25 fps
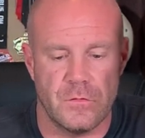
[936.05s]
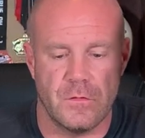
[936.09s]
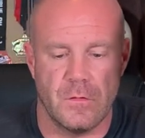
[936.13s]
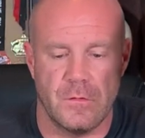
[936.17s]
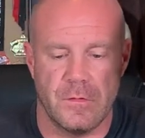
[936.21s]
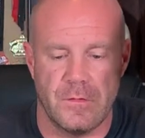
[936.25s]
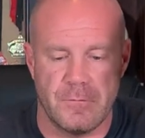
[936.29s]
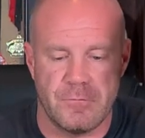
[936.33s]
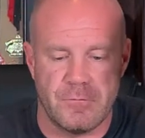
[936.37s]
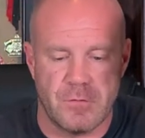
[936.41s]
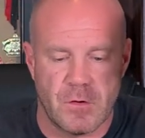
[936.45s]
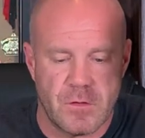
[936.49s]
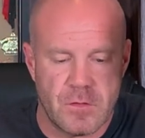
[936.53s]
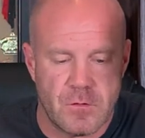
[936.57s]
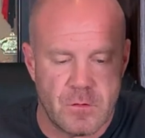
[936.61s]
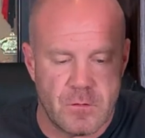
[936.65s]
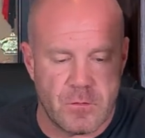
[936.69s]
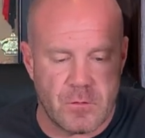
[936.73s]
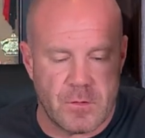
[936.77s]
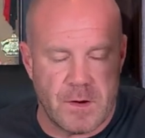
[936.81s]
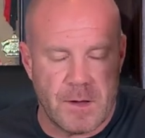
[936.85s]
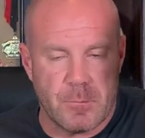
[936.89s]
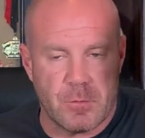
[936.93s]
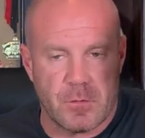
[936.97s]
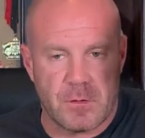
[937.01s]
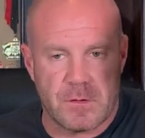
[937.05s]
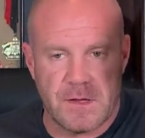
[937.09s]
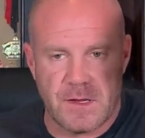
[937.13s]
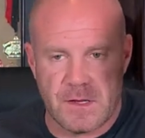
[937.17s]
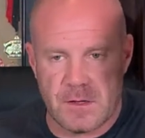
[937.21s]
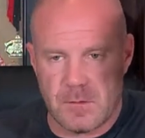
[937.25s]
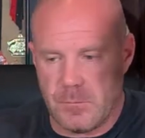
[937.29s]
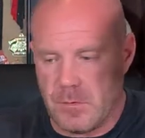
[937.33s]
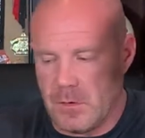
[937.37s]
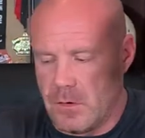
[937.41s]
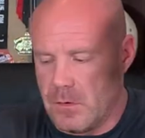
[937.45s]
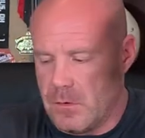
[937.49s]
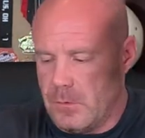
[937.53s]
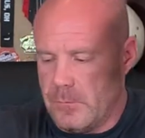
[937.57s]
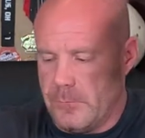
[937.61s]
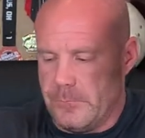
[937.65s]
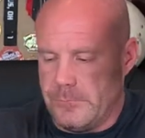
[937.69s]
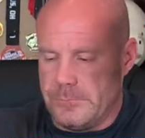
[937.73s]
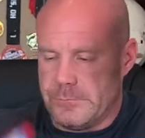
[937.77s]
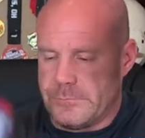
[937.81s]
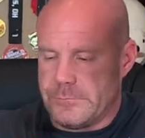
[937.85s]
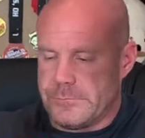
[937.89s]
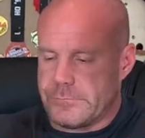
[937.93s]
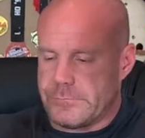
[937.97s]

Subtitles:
So the further they're able to kick the ball,